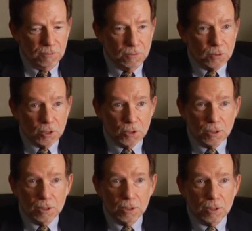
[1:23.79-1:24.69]

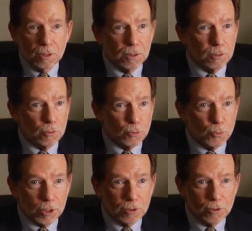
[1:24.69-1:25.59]
physician, nurse
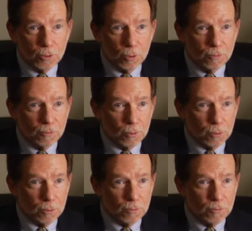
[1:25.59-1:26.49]
practitioner,
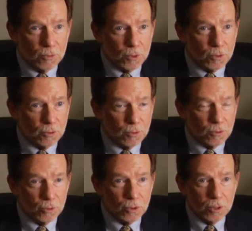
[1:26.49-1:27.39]
or physician's
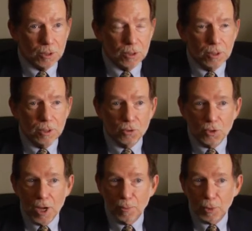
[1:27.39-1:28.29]
associate,
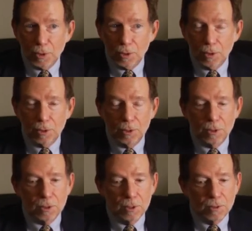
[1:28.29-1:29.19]
chaplain,
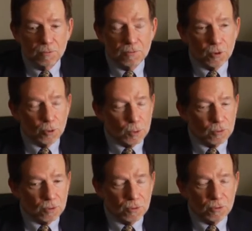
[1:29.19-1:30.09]

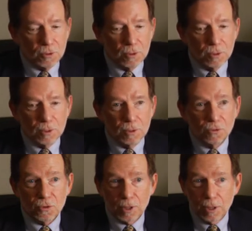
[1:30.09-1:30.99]
pharmacist,
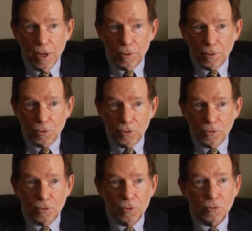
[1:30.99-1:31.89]

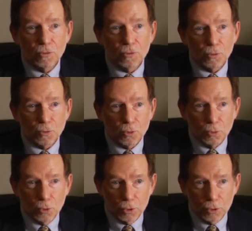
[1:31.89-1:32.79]
psychologist,
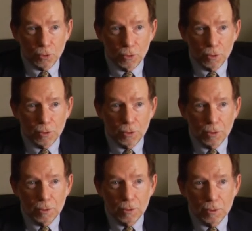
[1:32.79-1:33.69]
social worker,
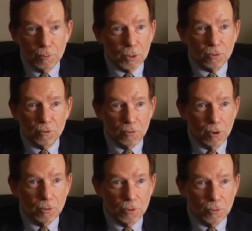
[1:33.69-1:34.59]
a mix of
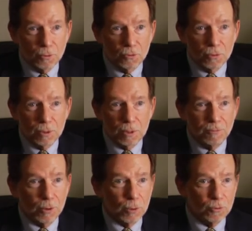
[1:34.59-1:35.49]
all those. It
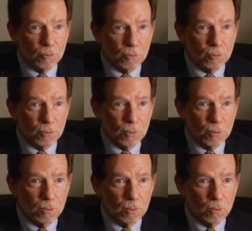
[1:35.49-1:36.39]
varies from
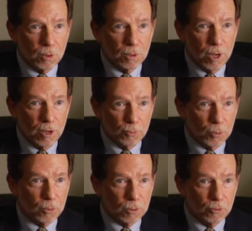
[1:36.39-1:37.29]
what the
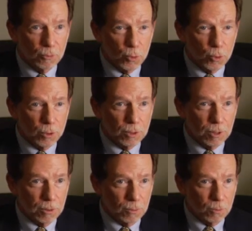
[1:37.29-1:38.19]
hospital can support
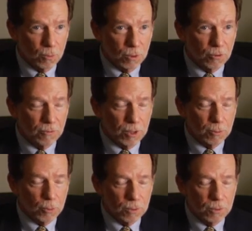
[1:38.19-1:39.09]
and what's
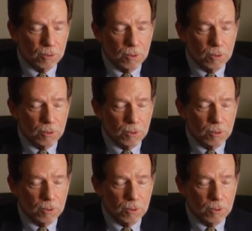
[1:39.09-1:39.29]
available.